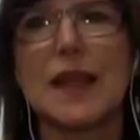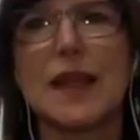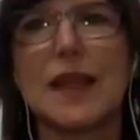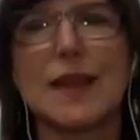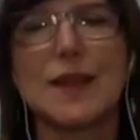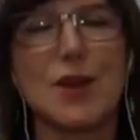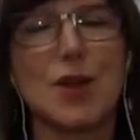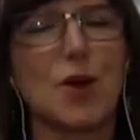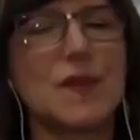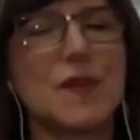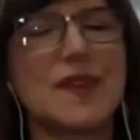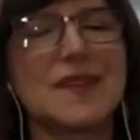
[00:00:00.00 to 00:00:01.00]

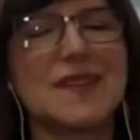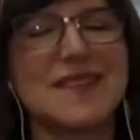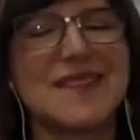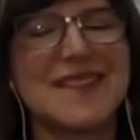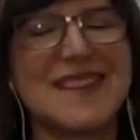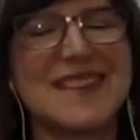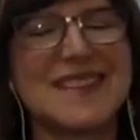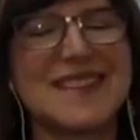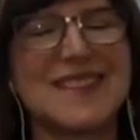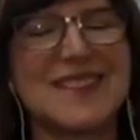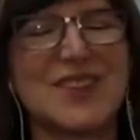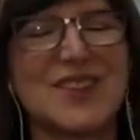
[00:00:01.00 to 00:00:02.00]
No,
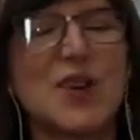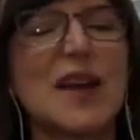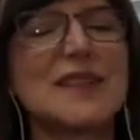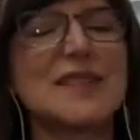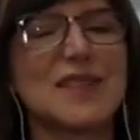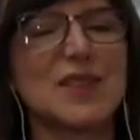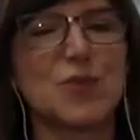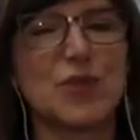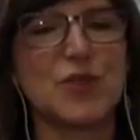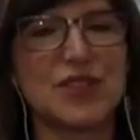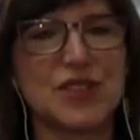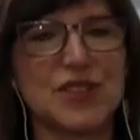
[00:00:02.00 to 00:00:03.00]
this crossing the
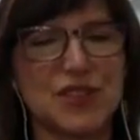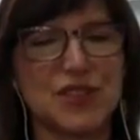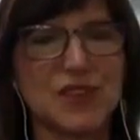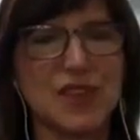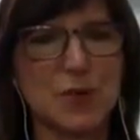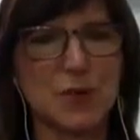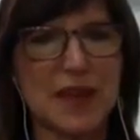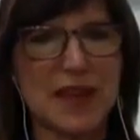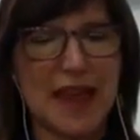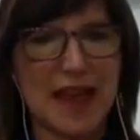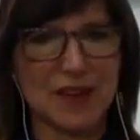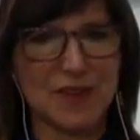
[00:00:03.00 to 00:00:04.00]
bridge is certainly
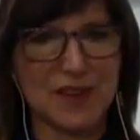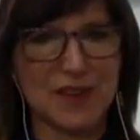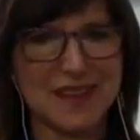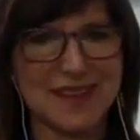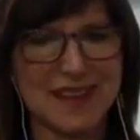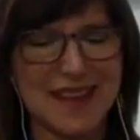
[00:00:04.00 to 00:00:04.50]
way out of it.